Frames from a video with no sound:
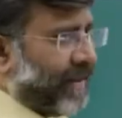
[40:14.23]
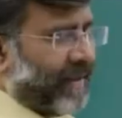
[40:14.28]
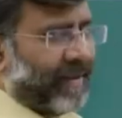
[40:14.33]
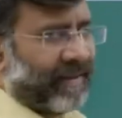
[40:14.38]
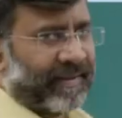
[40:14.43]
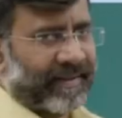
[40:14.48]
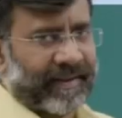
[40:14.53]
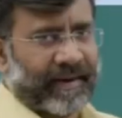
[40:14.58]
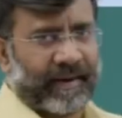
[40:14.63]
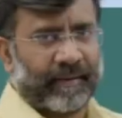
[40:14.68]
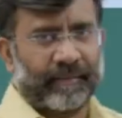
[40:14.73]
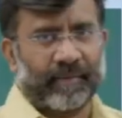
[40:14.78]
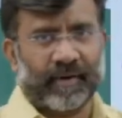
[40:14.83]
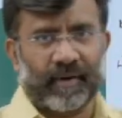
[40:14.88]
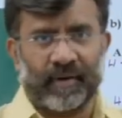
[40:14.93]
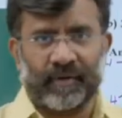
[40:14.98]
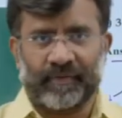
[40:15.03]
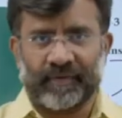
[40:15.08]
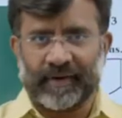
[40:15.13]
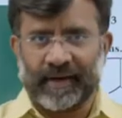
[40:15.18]
The number
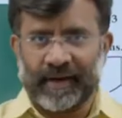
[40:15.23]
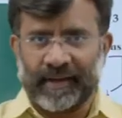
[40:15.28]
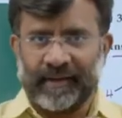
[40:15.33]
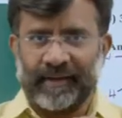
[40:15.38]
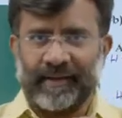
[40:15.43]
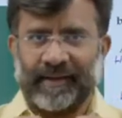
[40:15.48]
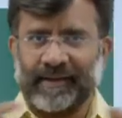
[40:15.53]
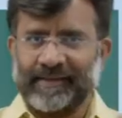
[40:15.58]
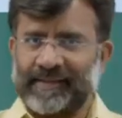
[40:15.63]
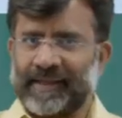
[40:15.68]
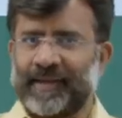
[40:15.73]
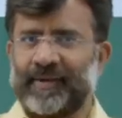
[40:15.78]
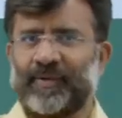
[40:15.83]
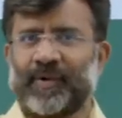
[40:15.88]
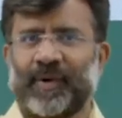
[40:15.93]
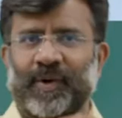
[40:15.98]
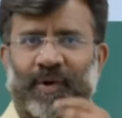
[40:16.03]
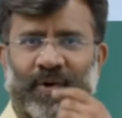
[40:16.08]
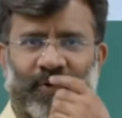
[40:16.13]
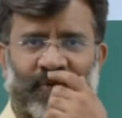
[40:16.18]
of ring is
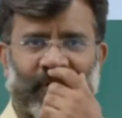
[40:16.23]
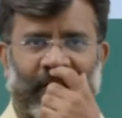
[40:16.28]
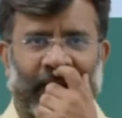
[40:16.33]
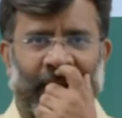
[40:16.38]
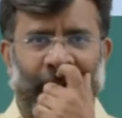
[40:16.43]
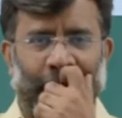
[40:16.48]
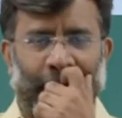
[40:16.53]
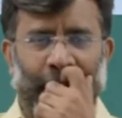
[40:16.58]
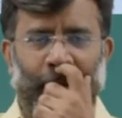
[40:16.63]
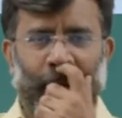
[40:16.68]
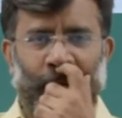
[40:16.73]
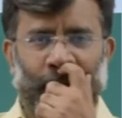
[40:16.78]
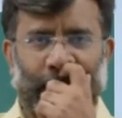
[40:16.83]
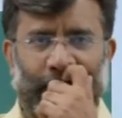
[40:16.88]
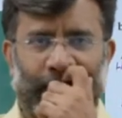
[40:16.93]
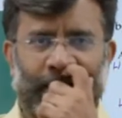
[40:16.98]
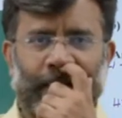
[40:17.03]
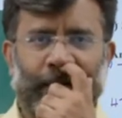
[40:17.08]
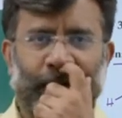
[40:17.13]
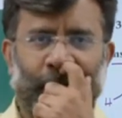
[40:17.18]
equal to y. You
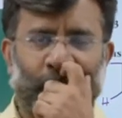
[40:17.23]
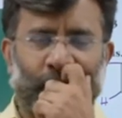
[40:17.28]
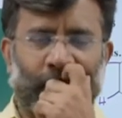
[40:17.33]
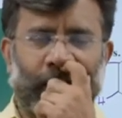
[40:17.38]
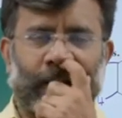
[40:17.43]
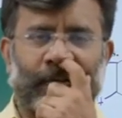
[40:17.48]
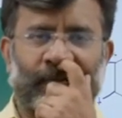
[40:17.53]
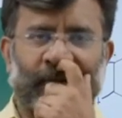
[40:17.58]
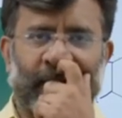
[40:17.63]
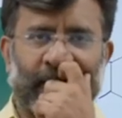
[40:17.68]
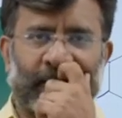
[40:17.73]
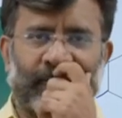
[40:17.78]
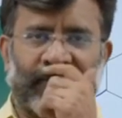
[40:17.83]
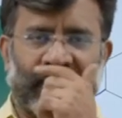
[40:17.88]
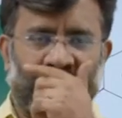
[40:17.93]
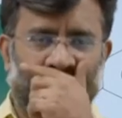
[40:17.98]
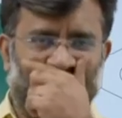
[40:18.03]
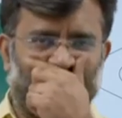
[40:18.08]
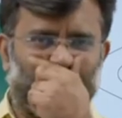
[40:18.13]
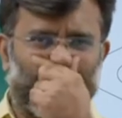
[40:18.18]
can
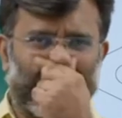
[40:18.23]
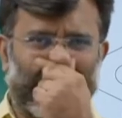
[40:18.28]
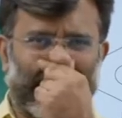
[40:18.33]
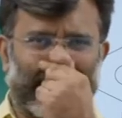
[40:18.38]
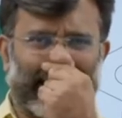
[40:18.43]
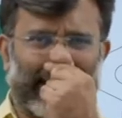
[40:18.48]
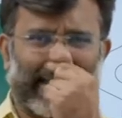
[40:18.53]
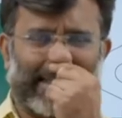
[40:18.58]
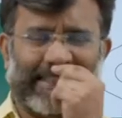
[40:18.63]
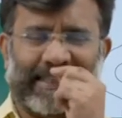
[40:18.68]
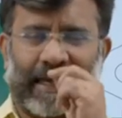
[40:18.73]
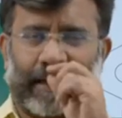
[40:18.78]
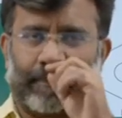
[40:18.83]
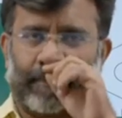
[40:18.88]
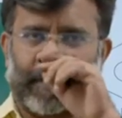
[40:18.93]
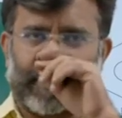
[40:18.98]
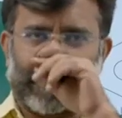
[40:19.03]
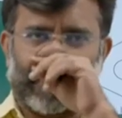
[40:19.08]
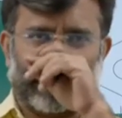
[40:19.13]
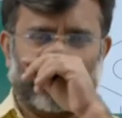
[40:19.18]
verify with other
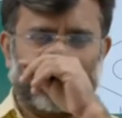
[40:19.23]
examples.